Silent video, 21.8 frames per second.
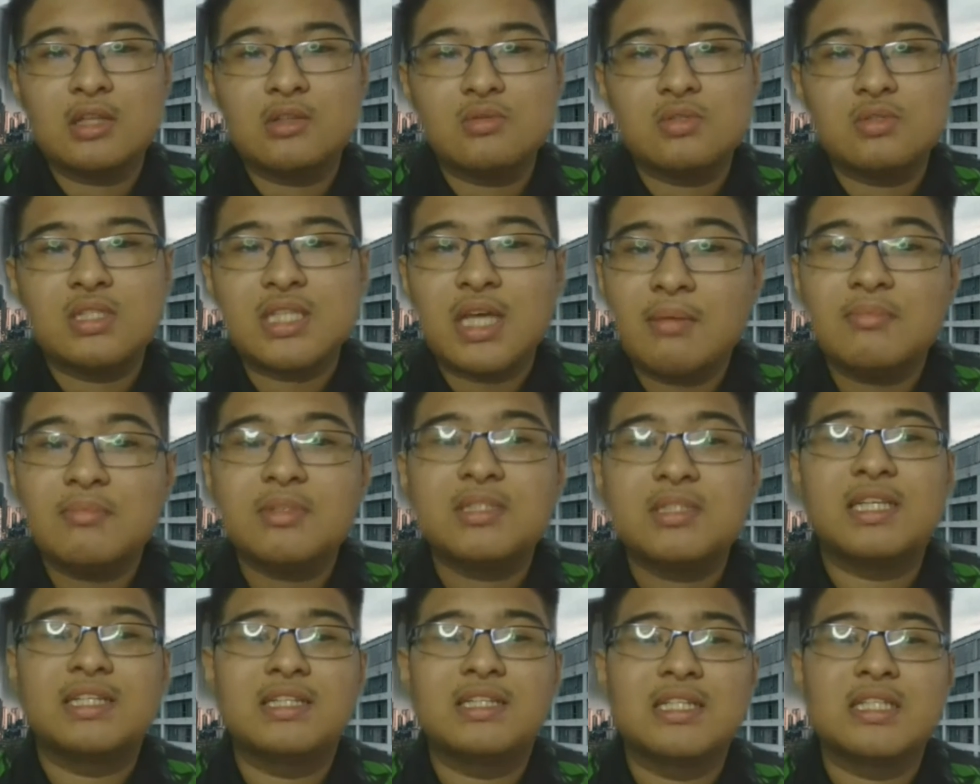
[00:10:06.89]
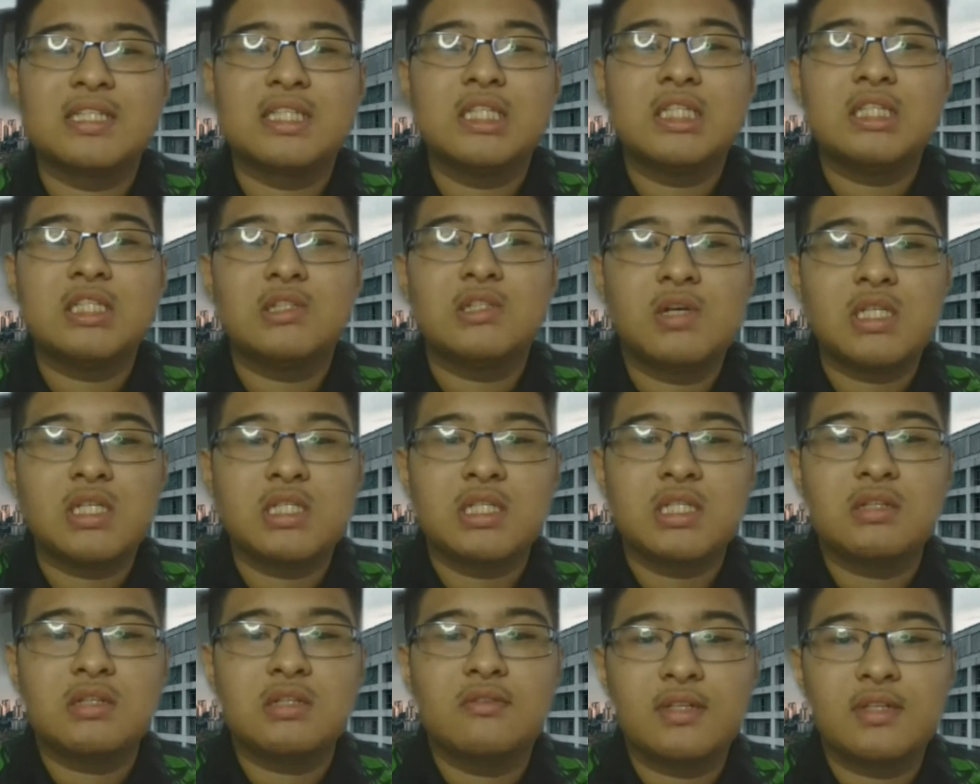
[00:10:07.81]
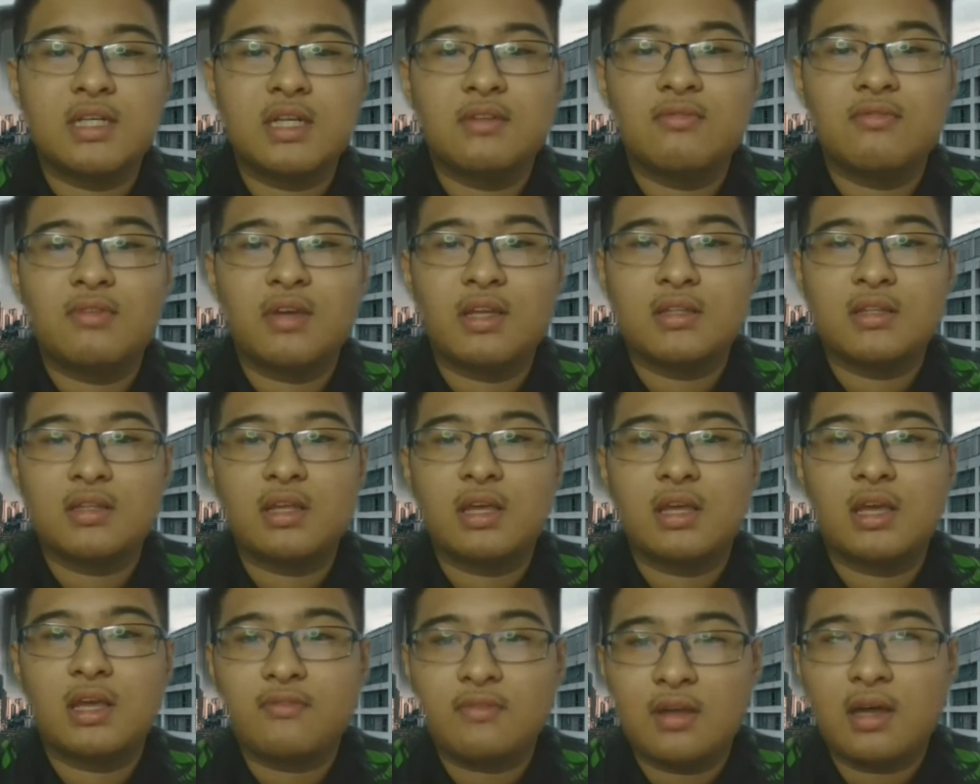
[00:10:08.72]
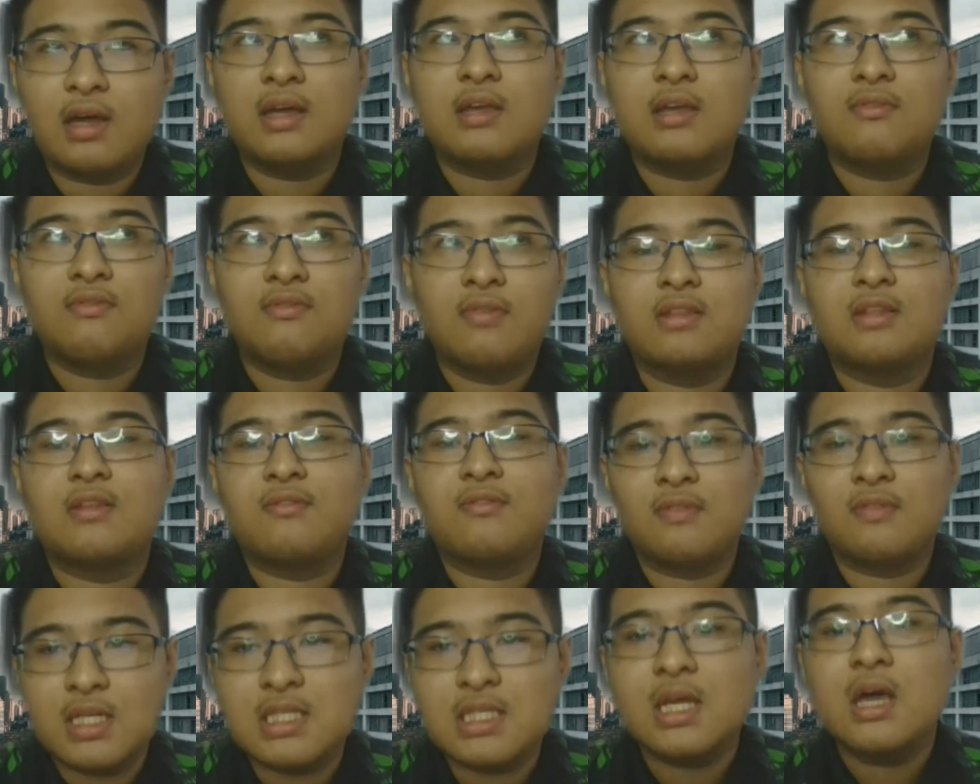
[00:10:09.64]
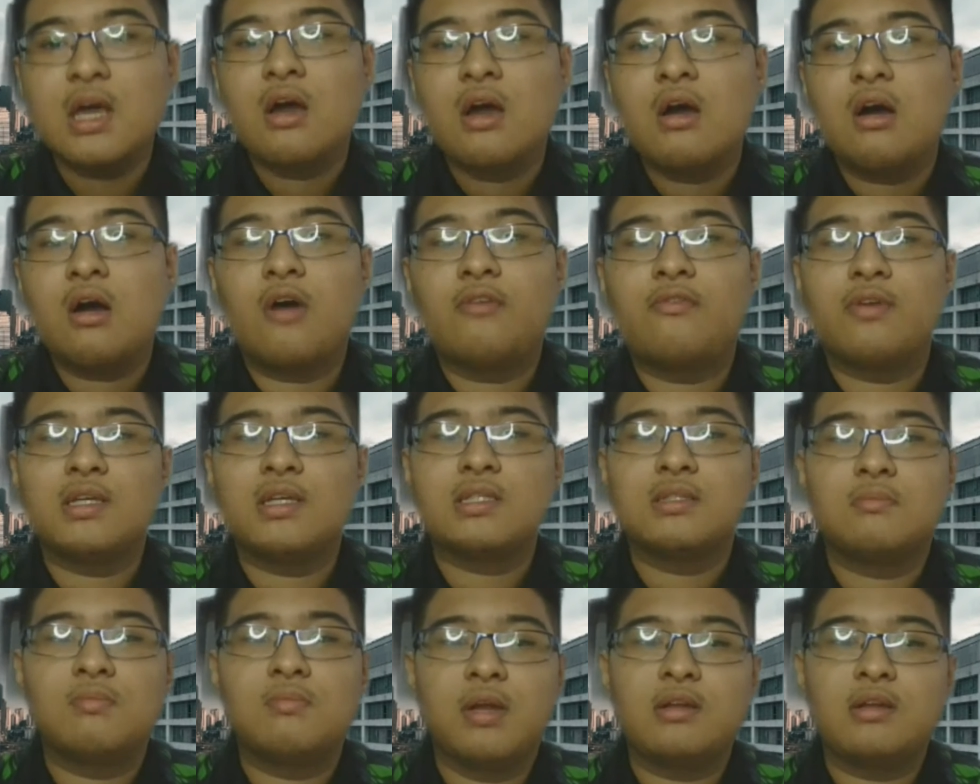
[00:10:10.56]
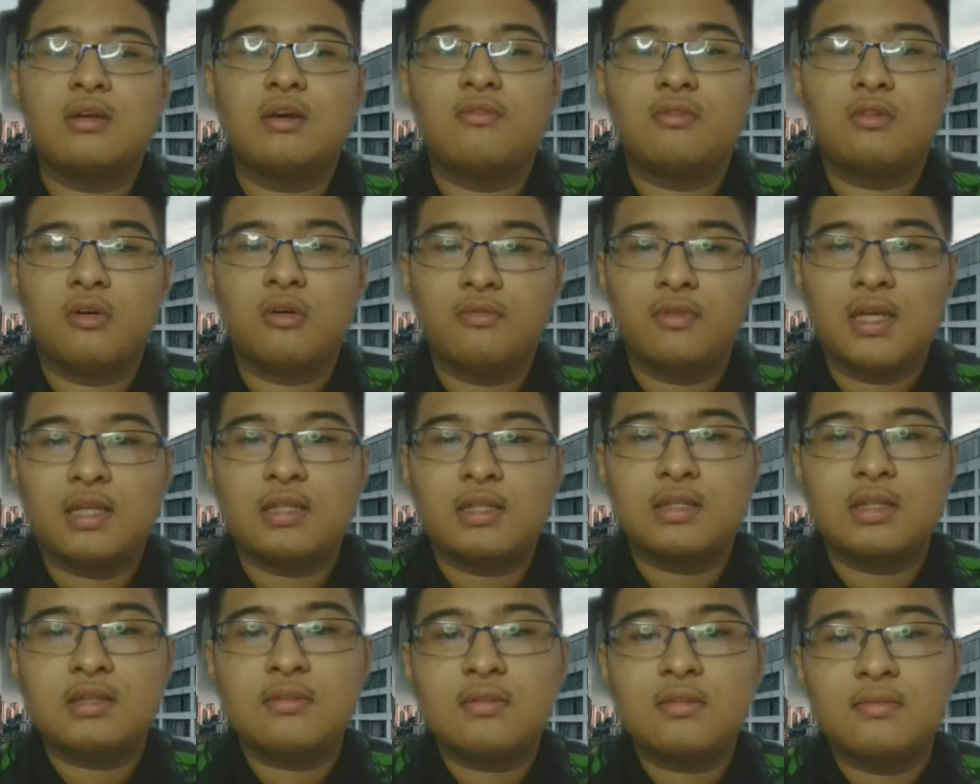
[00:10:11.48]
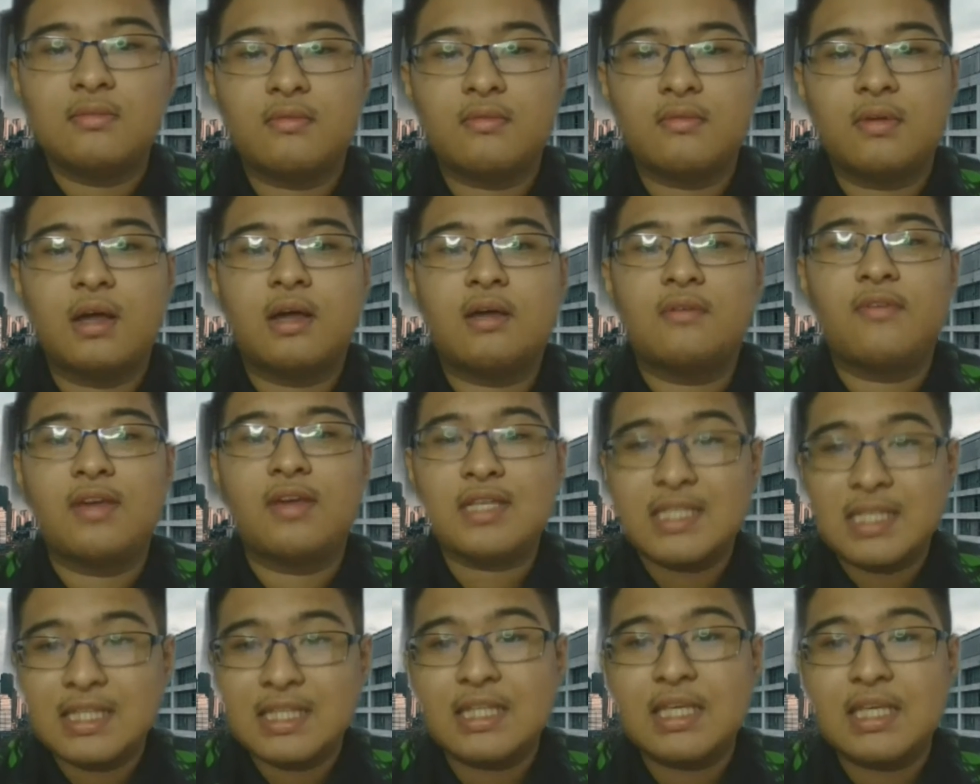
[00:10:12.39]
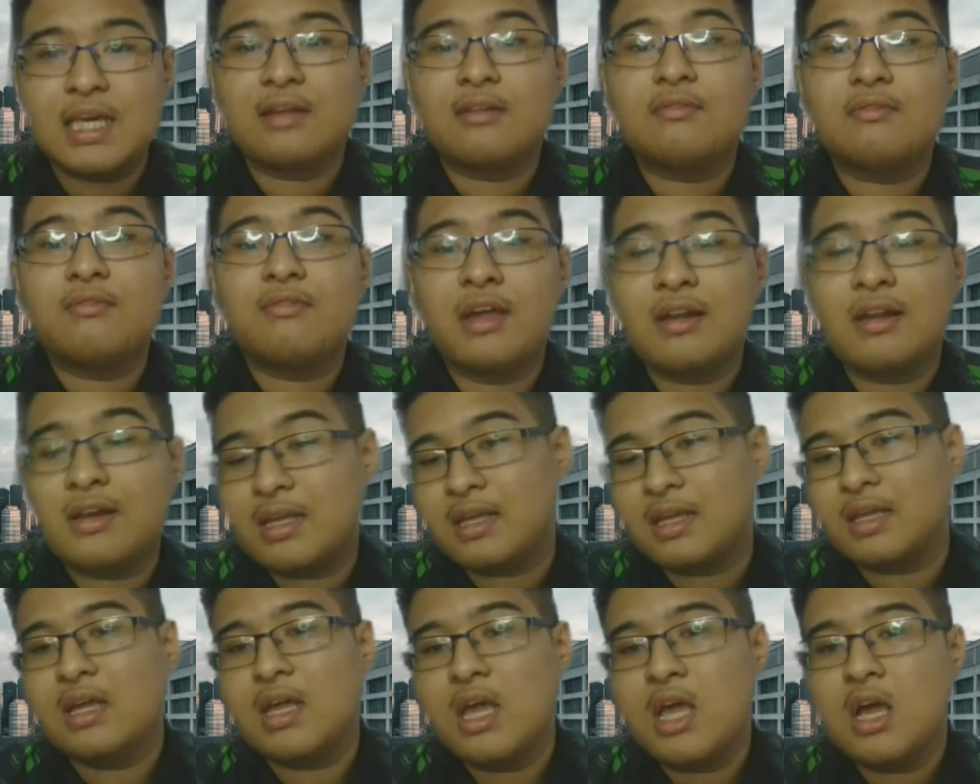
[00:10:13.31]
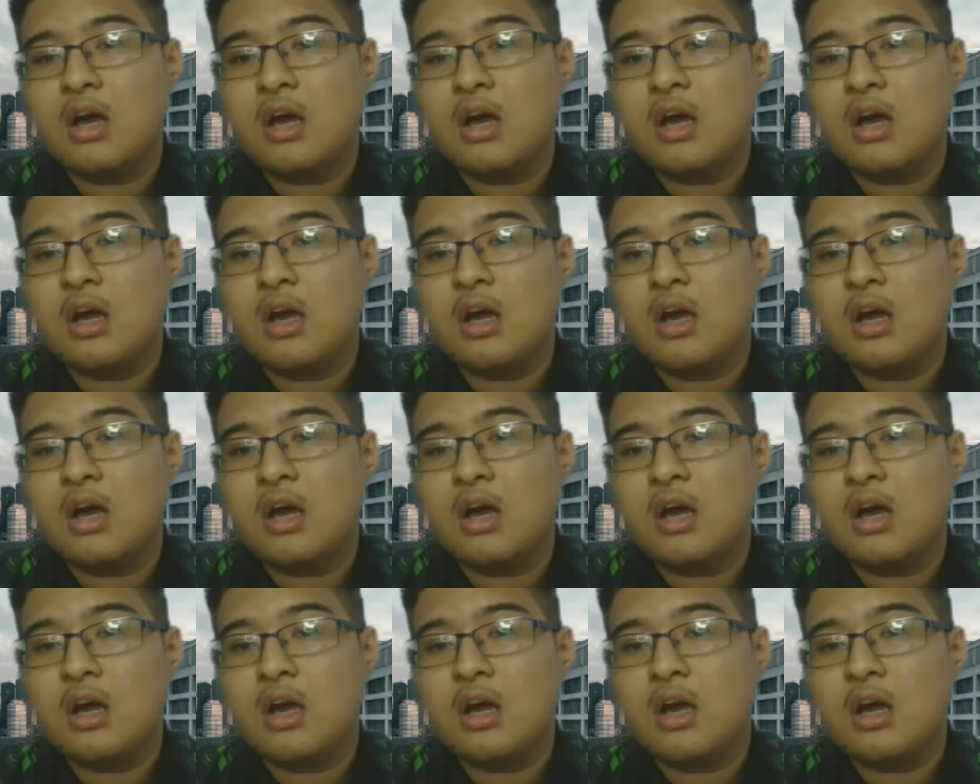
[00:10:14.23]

some studies, the duration of the effectiveness of each brand of COVID-19 vaccine can vary.